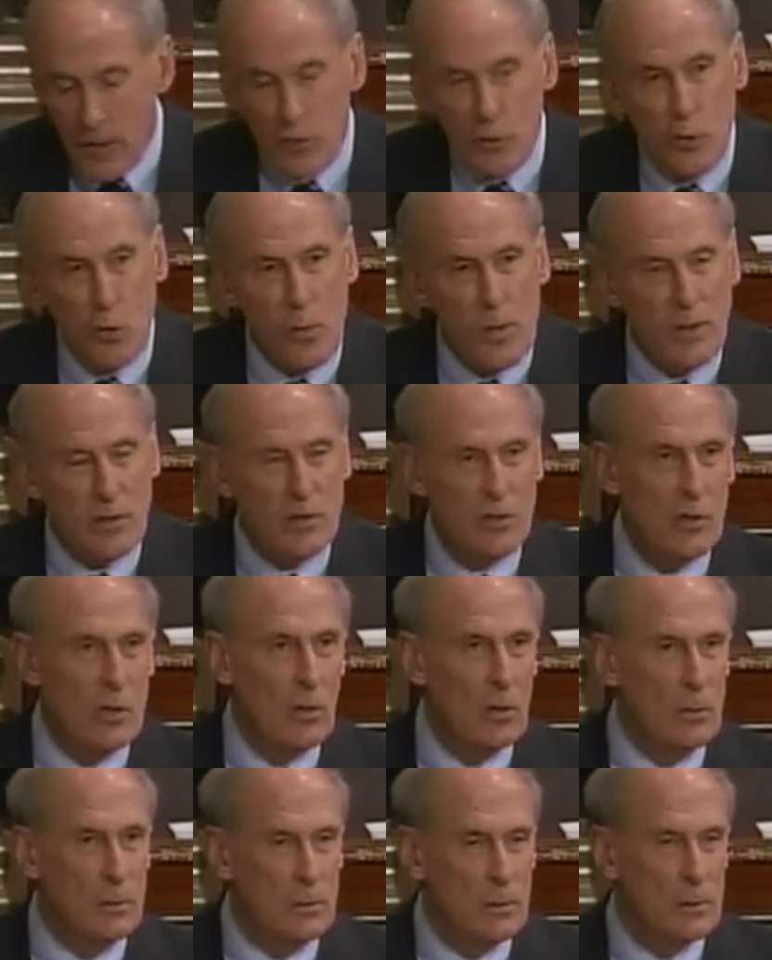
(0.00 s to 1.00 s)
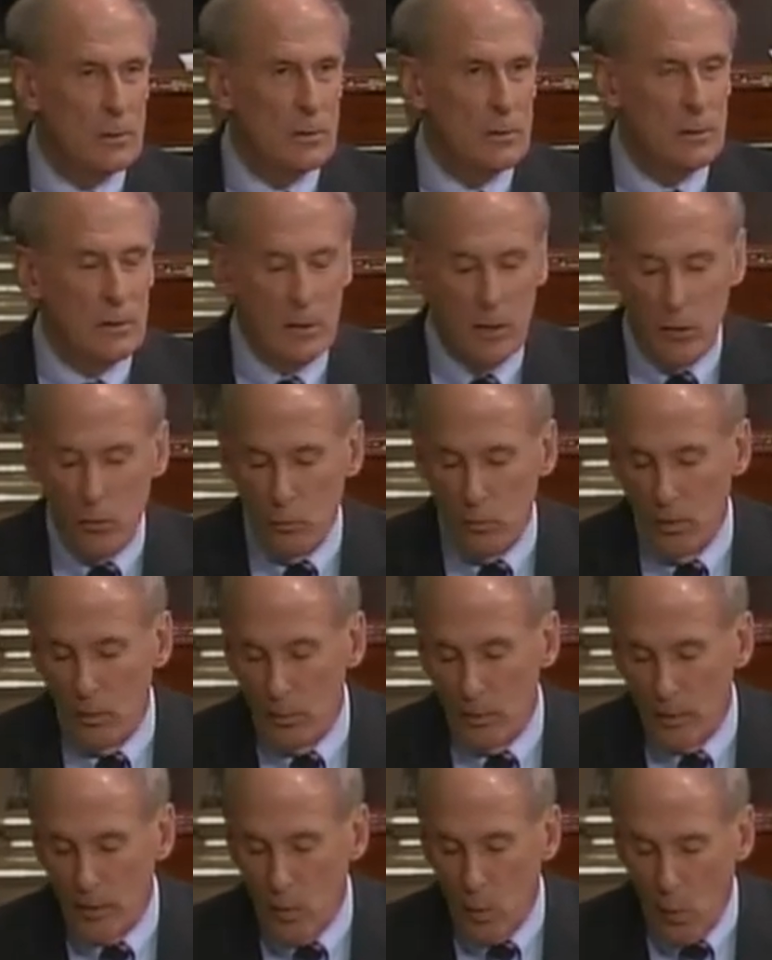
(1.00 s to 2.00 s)
"Doing so will
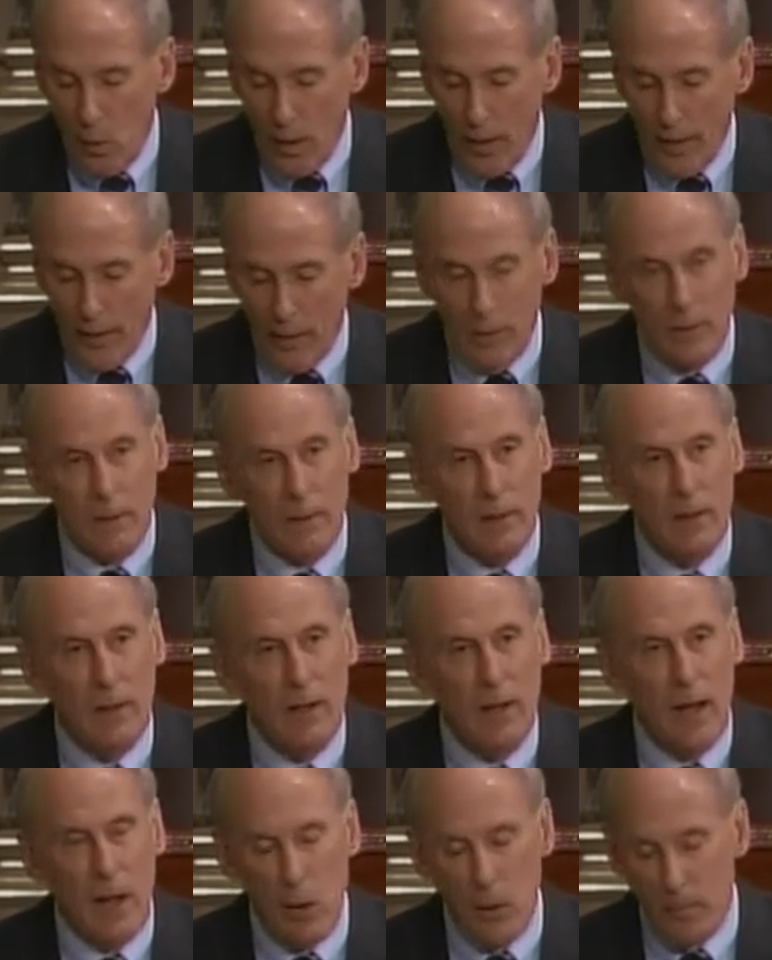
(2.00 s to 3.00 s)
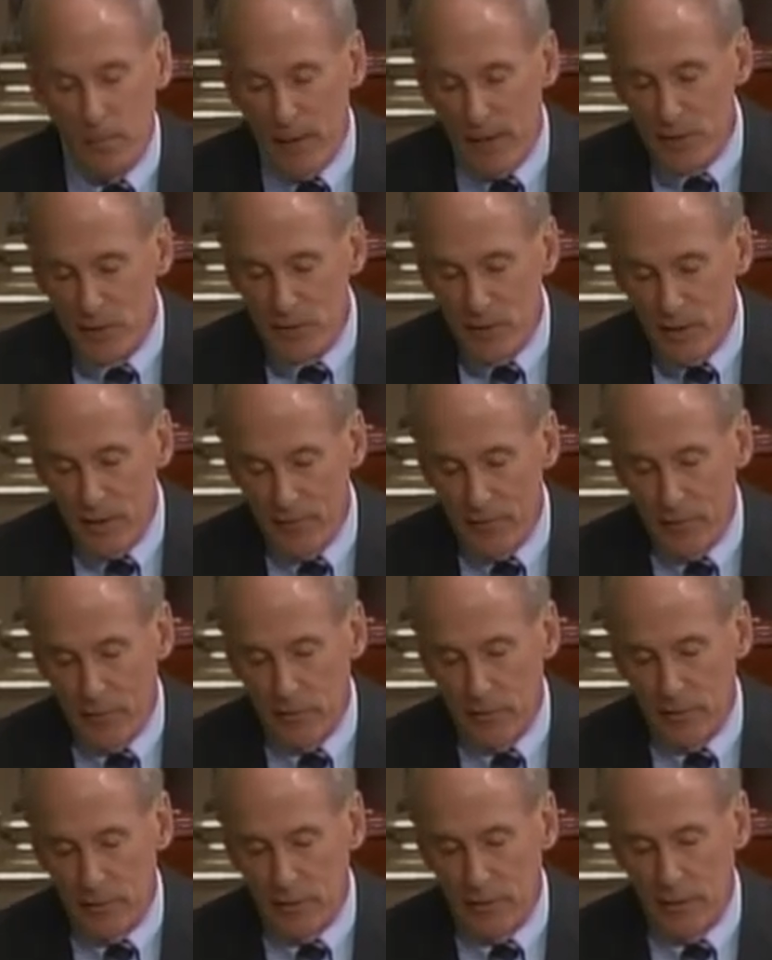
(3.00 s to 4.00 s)
require our best effort
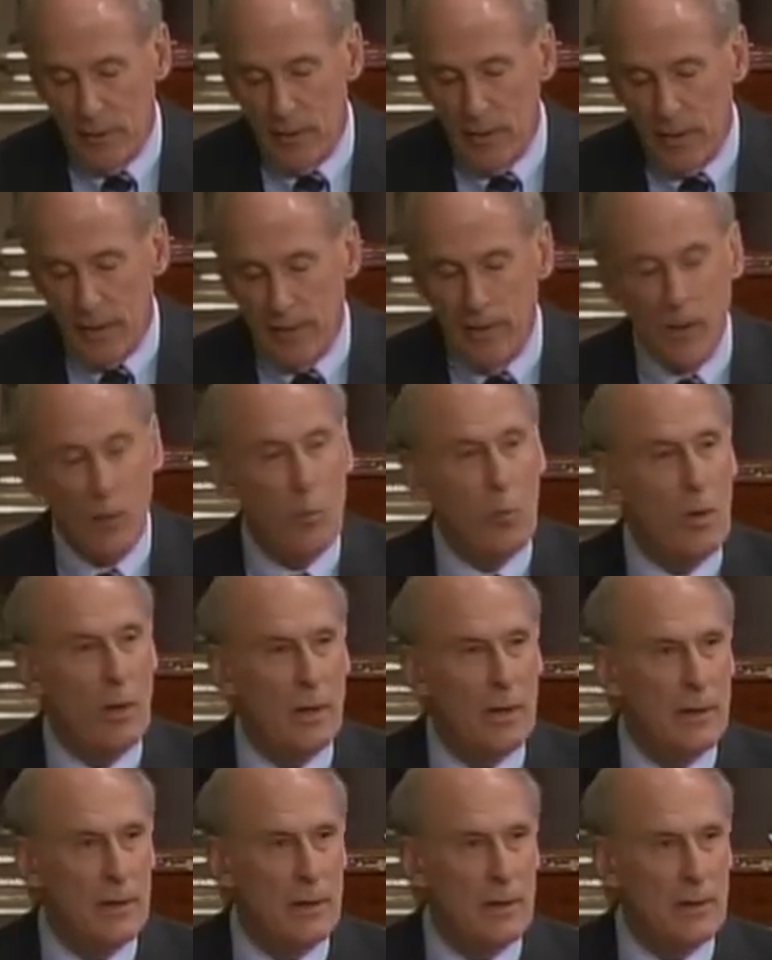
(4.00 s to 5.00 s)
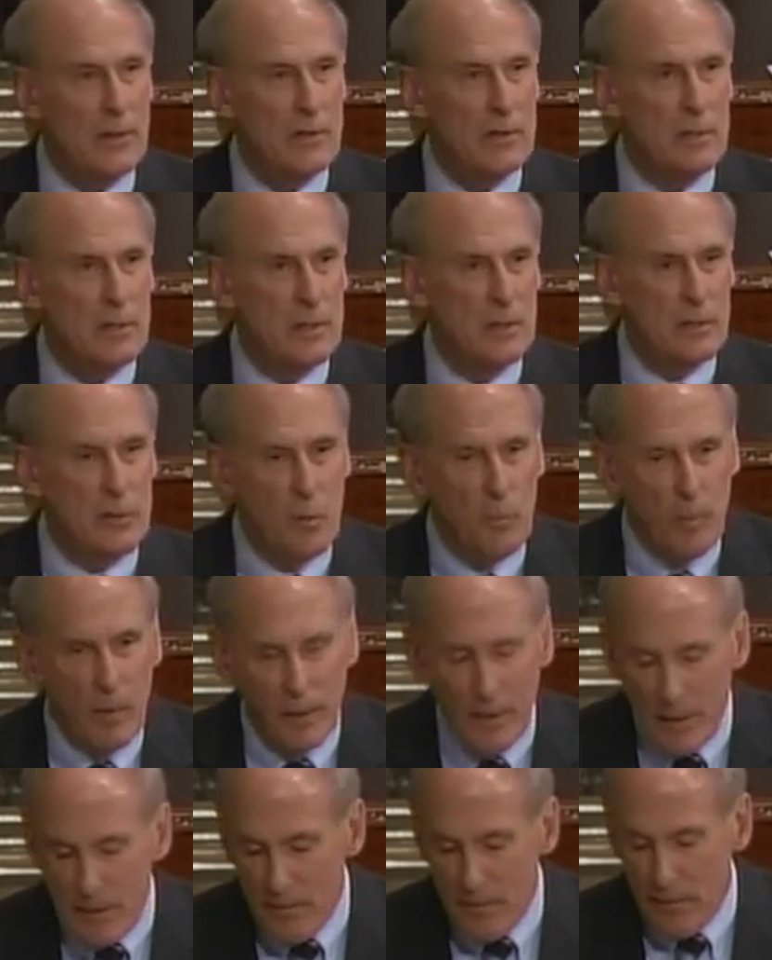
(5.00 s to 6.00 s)
and our willingness to
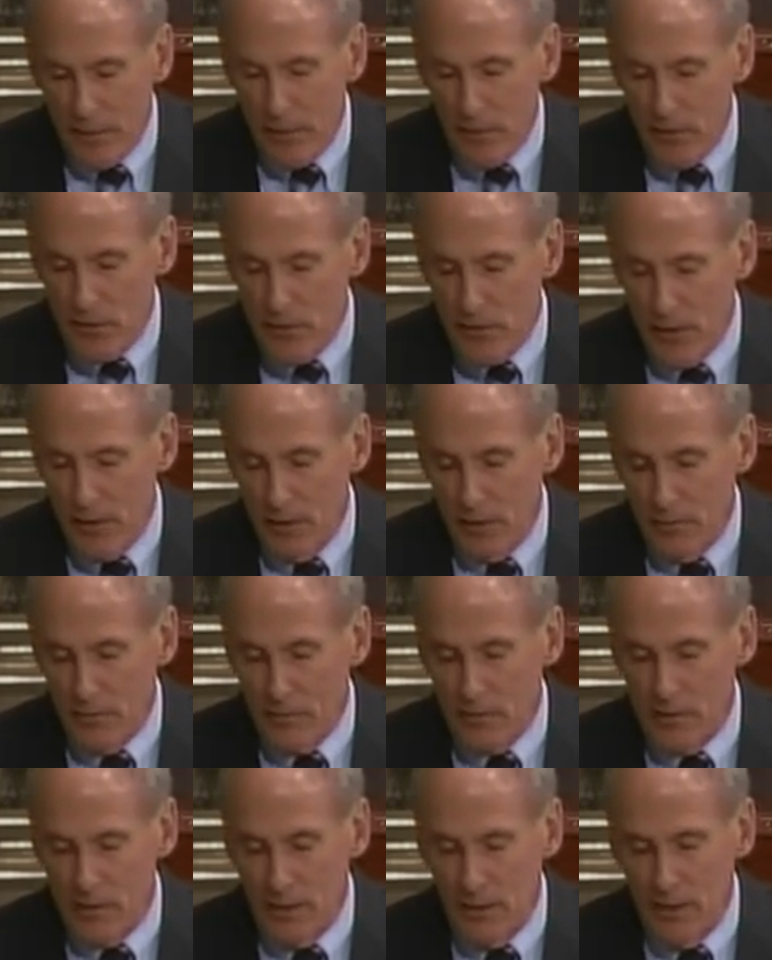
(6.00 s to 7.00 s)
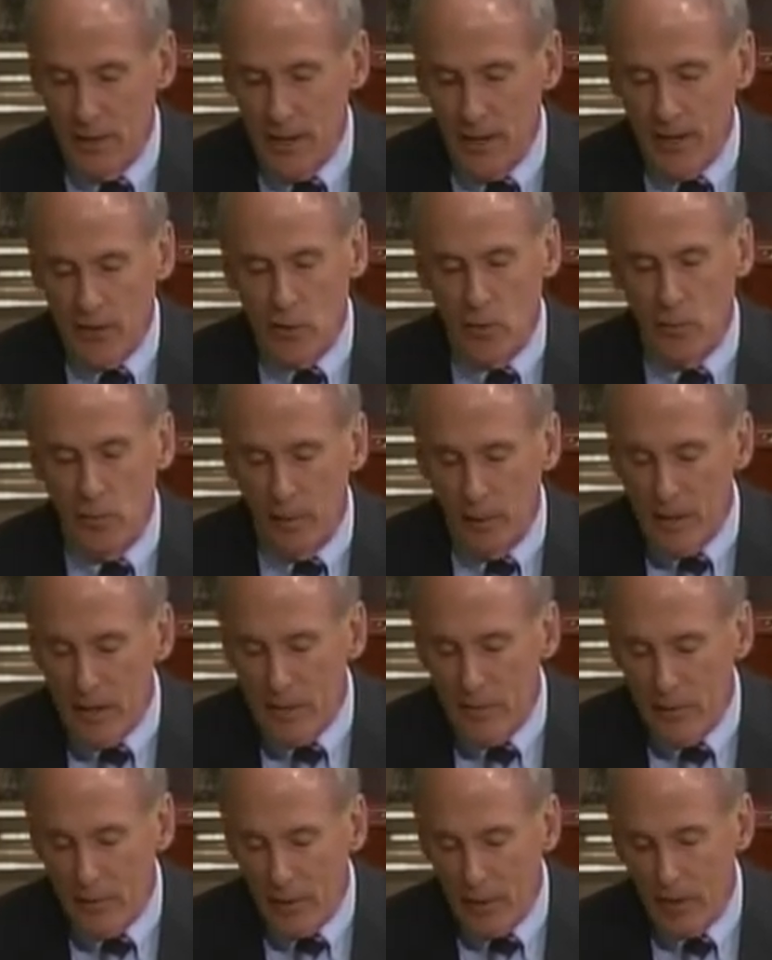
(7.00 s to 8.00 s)
believe in ourselves and to
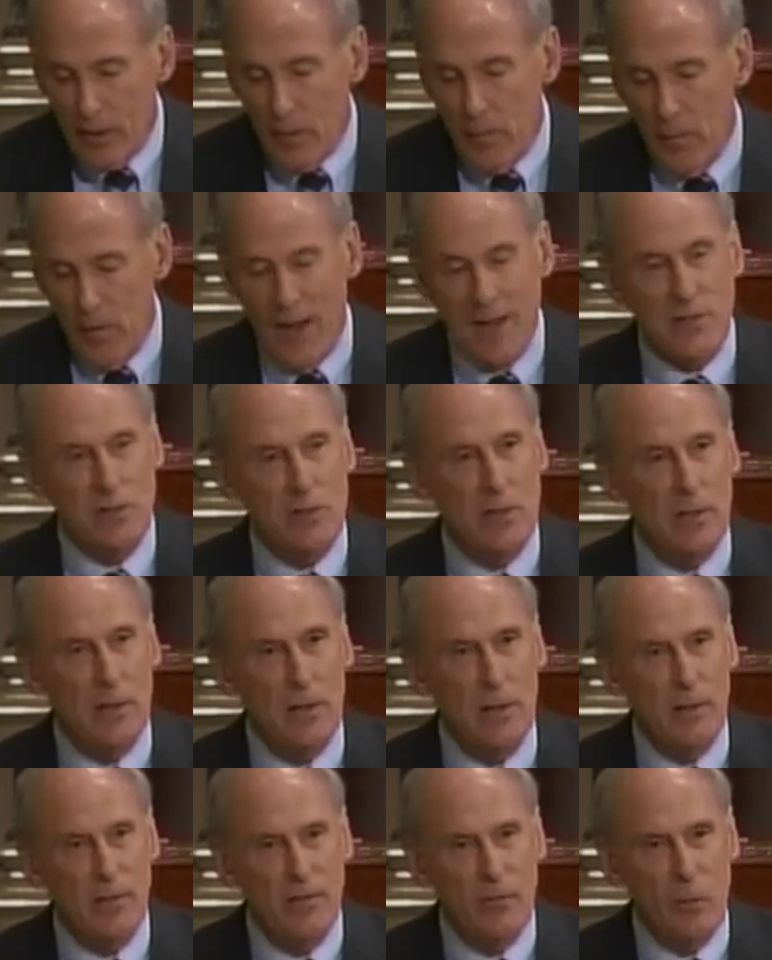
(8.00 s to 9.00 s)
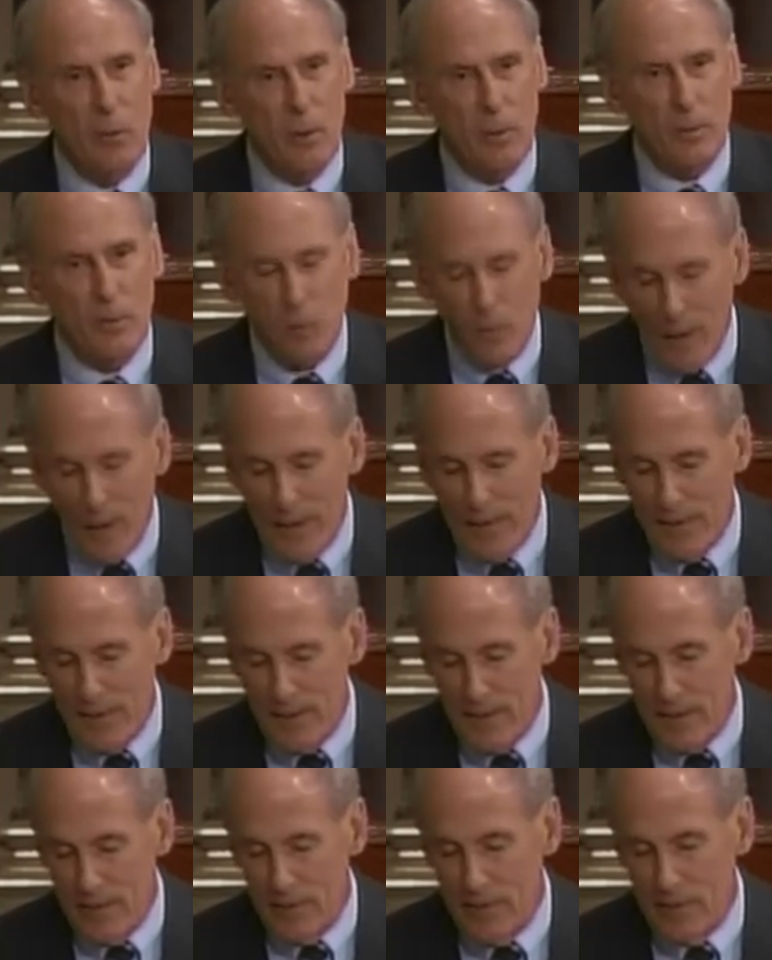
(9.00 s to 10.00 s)
believe in our capacity to form great
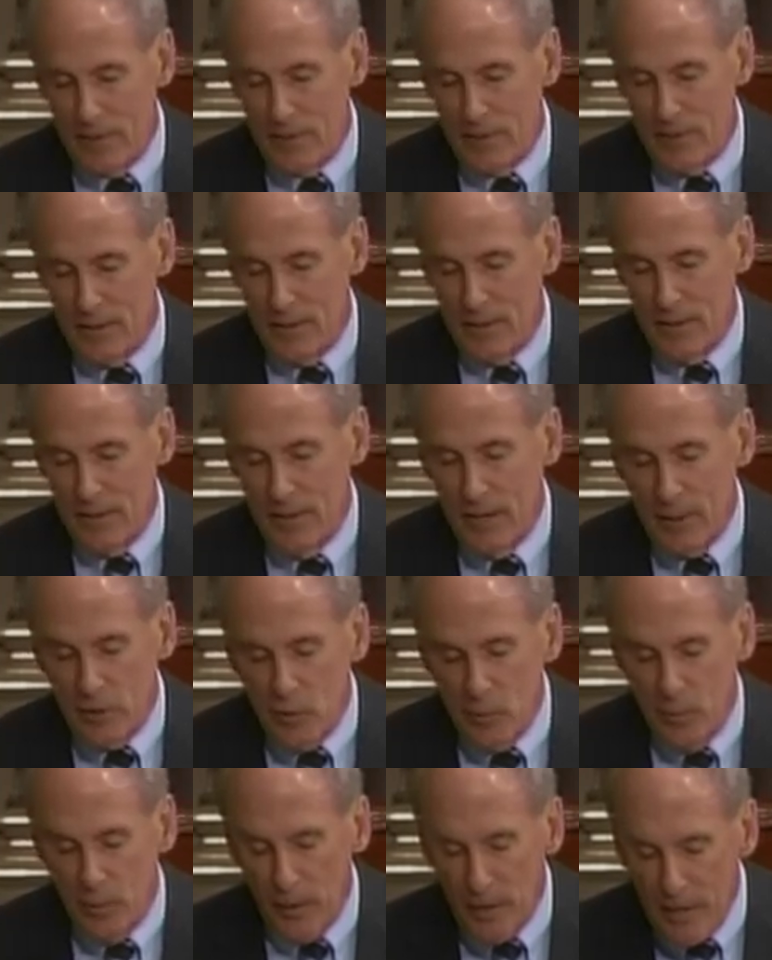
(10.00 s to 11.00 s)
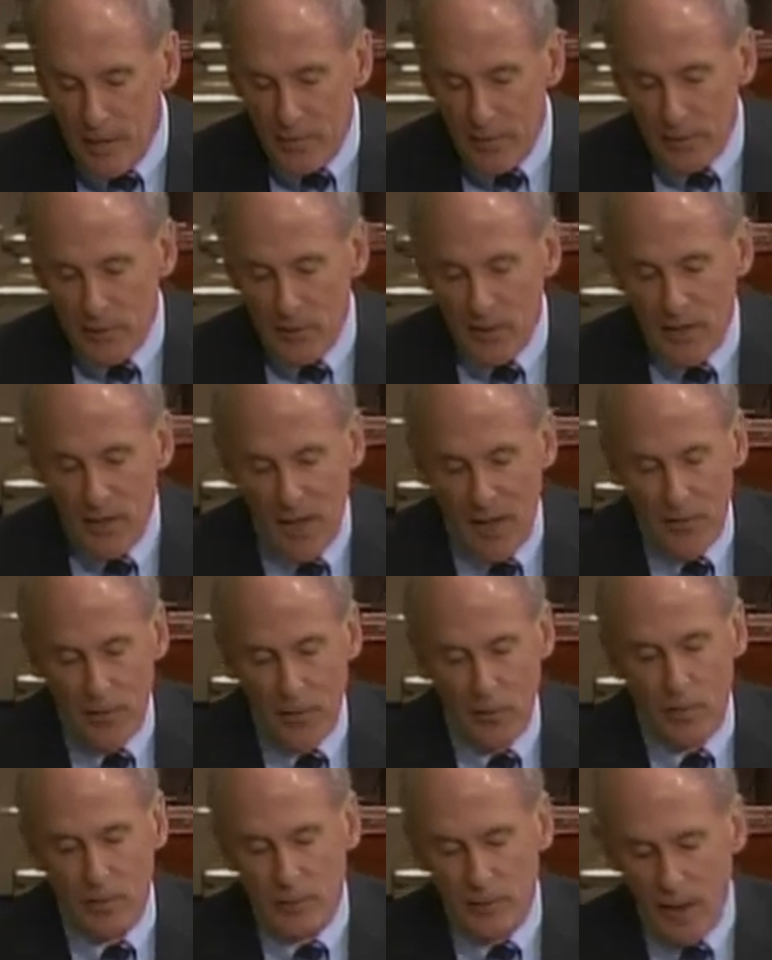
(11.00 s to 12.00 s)
deeds, to believe that
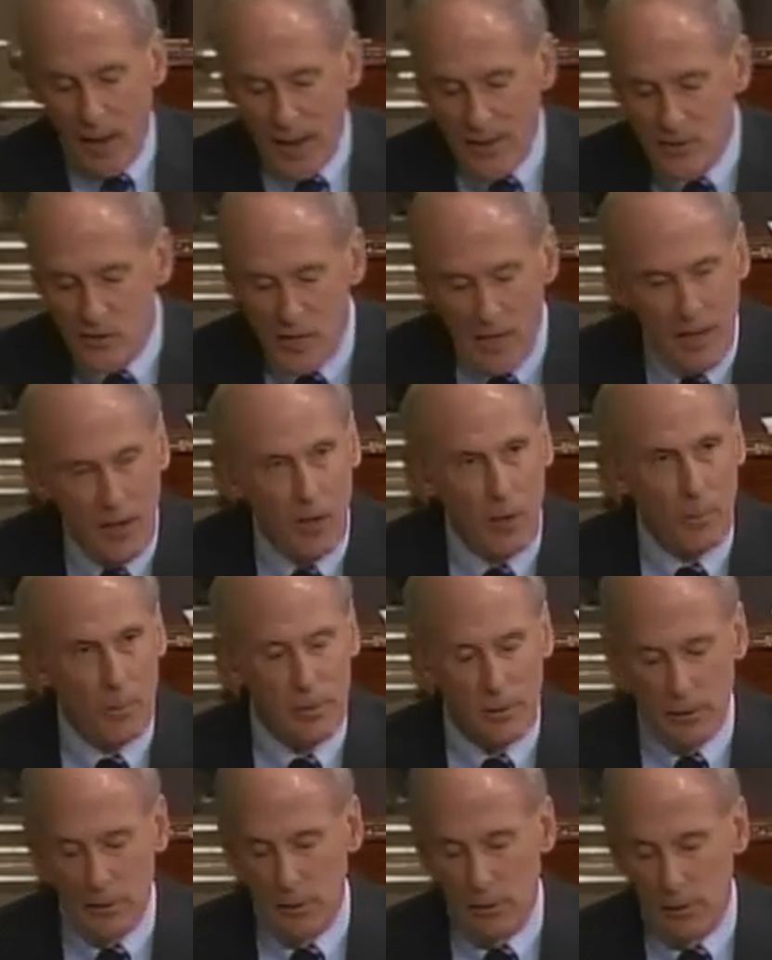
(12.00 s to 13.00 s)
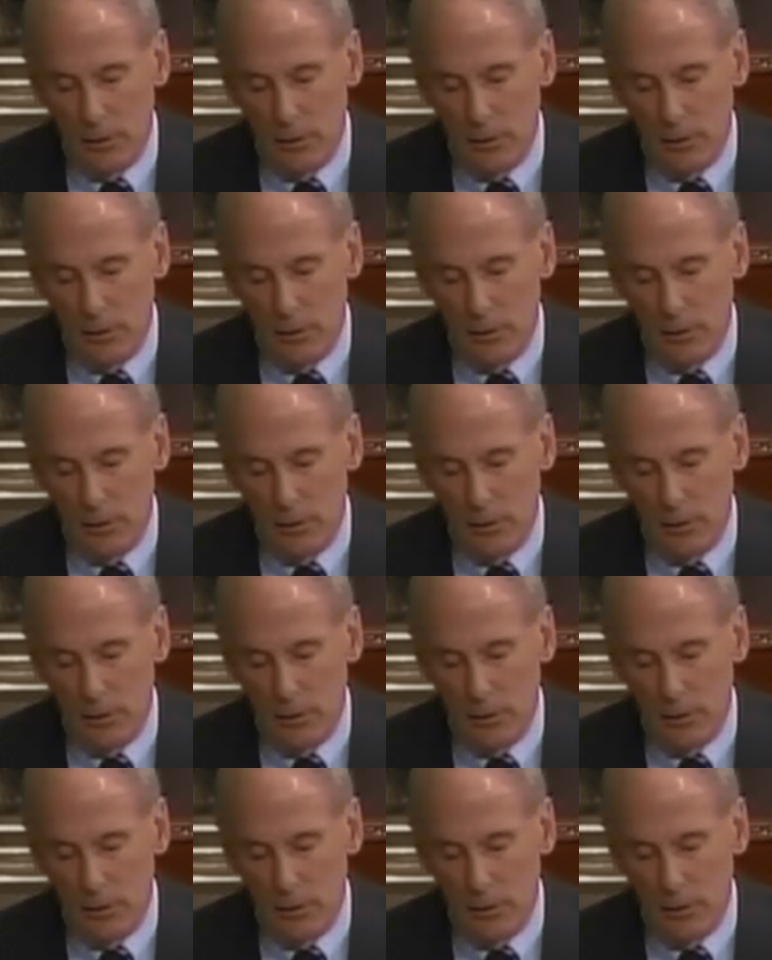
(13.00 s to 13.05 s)
together with God's help,